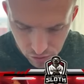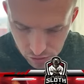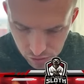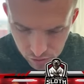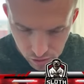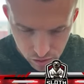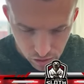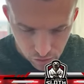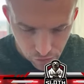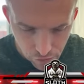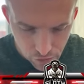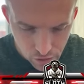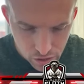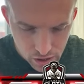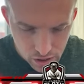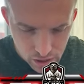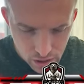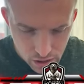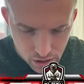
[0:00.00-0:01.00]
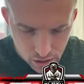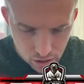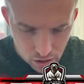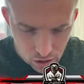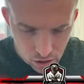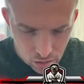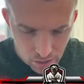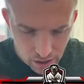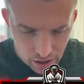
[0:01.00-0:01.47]
Still got the freeze.
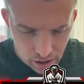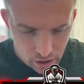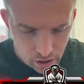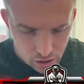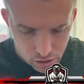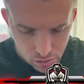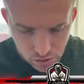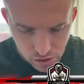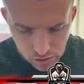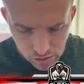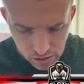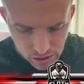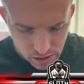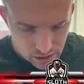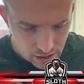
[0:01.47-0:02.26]
Oh my gosh, we don't need